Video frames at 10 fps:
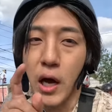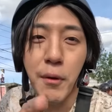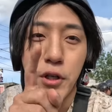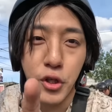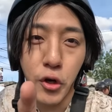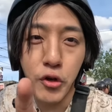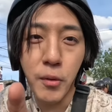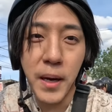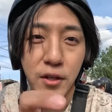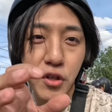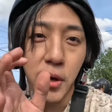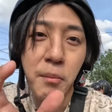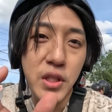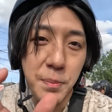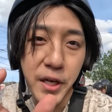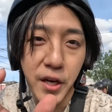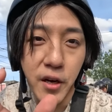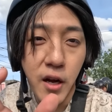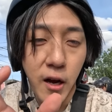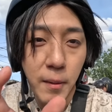So I will show you about the
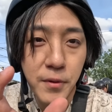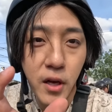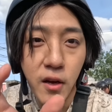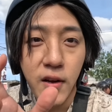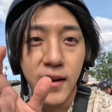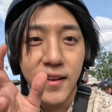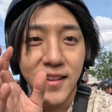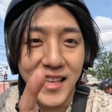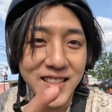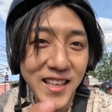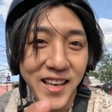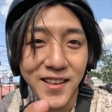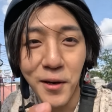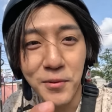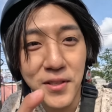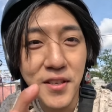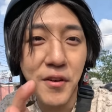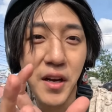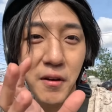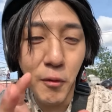atmosphere of the last day of the
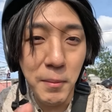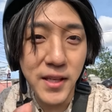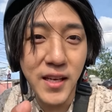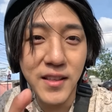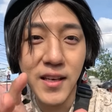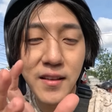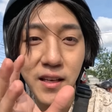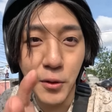starting Ramadan in